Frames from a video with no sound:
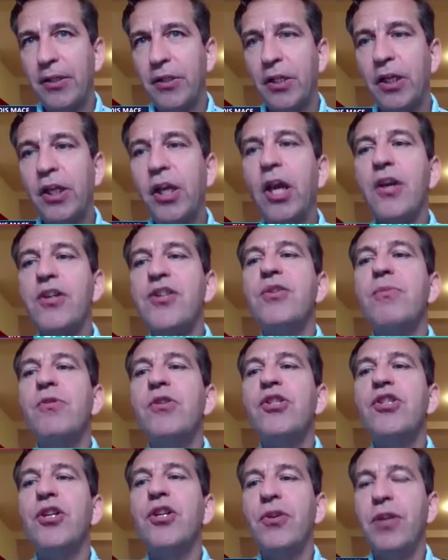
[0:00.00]
the
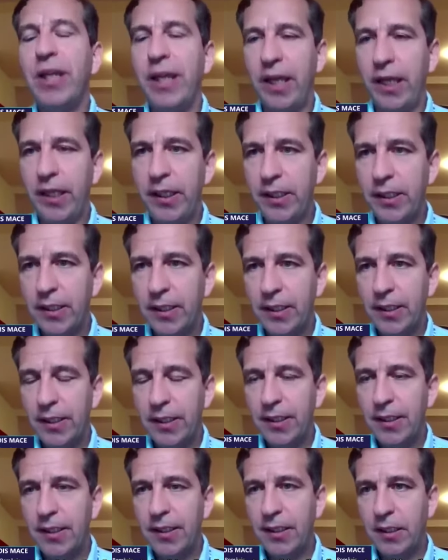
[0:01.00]
customer journey
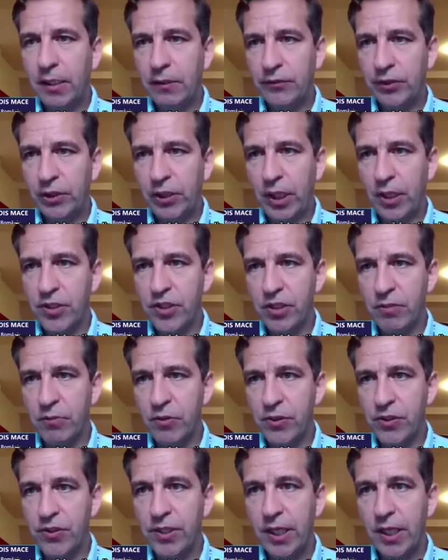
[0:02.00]
of the
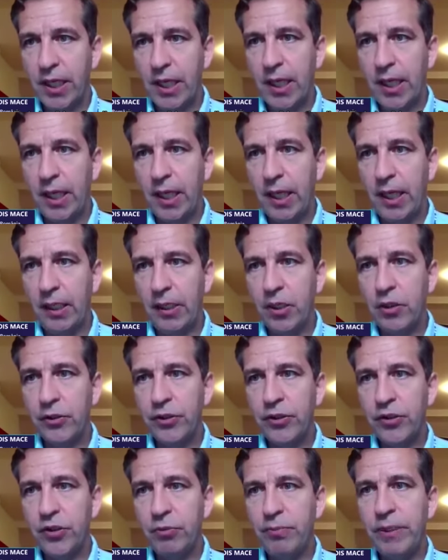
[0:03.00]
customers in
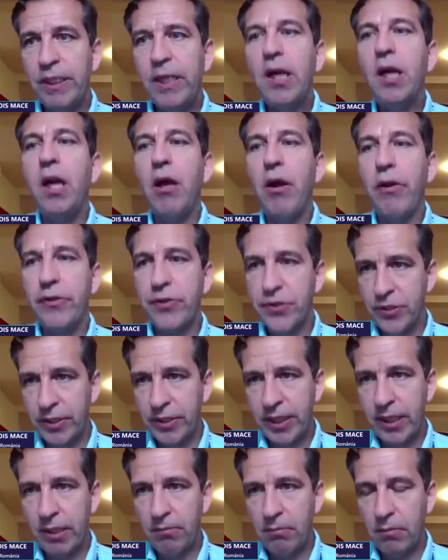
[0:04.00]
order to be closer
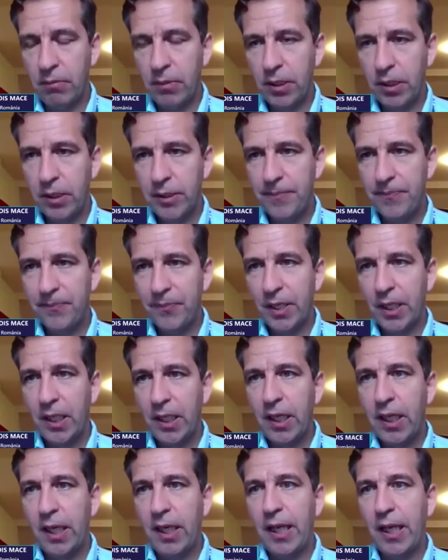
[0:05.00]
to them
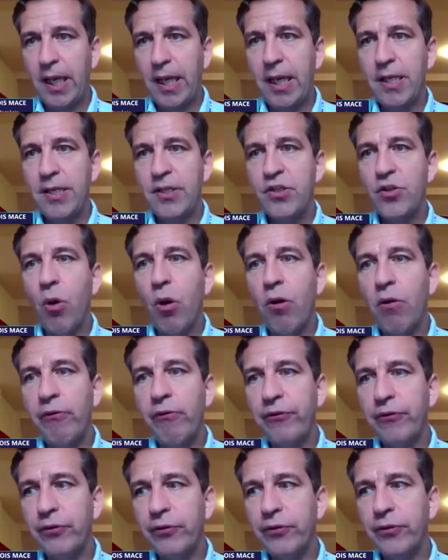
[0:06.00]
and to
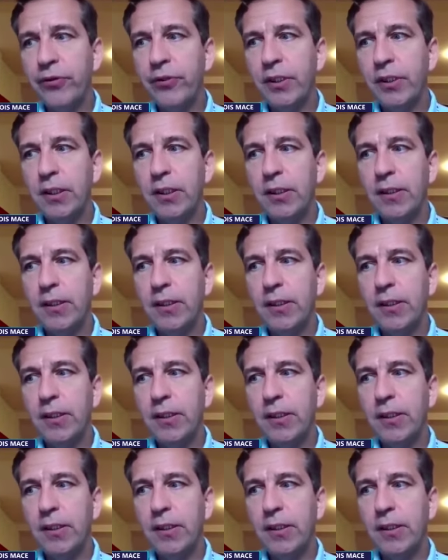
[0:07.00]
offer